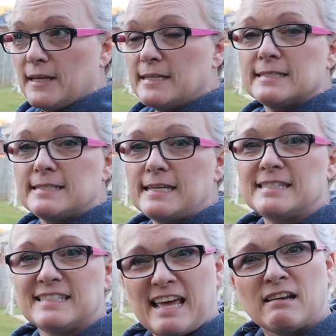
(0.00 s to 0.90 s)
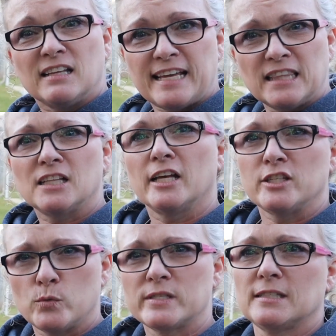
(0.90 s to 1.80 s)
And see, it sounded like the
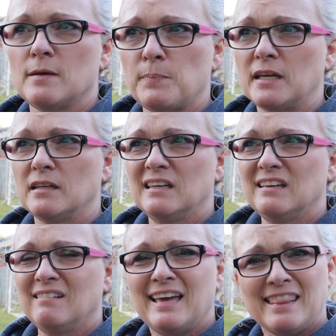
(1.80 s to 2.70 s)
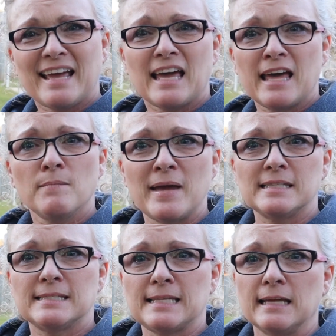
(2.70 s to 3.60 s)
clutch was slipping. And that kind of
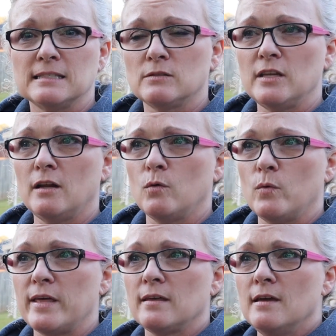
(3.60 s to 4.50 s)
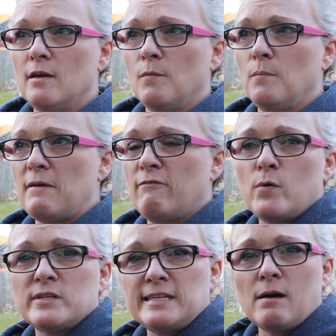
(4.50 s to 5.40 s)
made sense, you know, with me
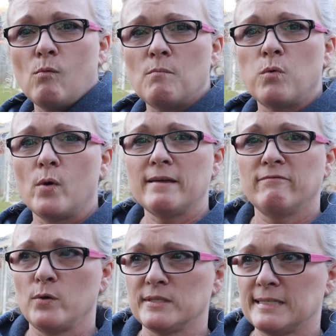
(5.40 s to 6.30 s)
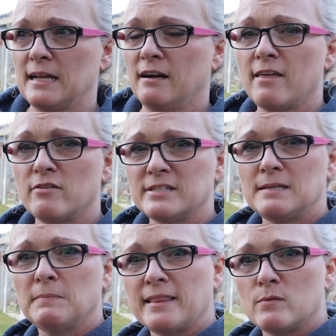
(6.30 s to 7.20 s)
focusing at one point and focusing on another. It
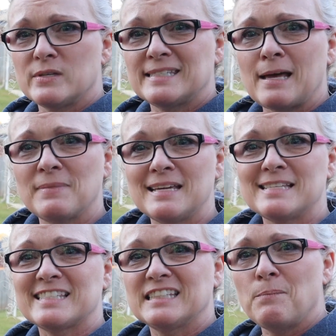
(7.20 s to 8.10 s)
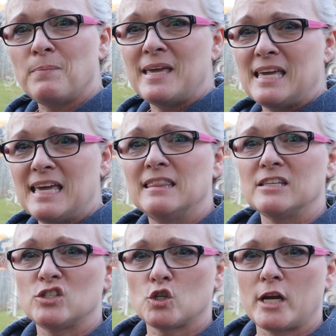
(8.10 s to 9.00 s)
seemed like there was something slipping in
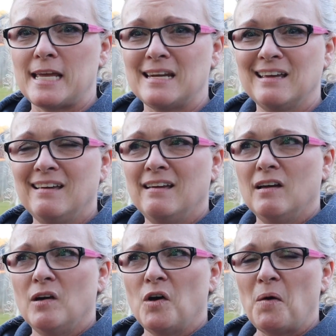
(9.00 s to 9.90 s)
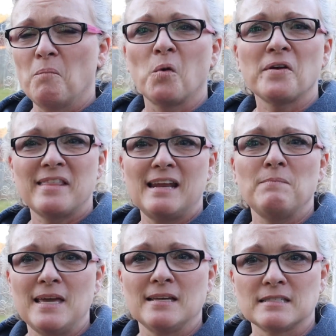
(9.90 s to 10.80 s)
this train more than
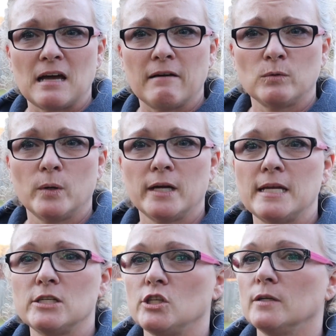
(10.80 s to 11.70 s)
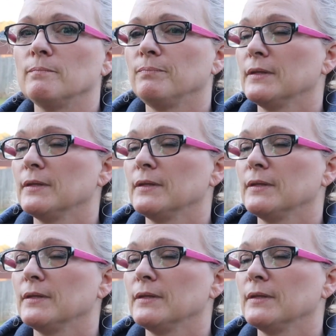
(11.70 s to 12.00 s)
it being a software issue.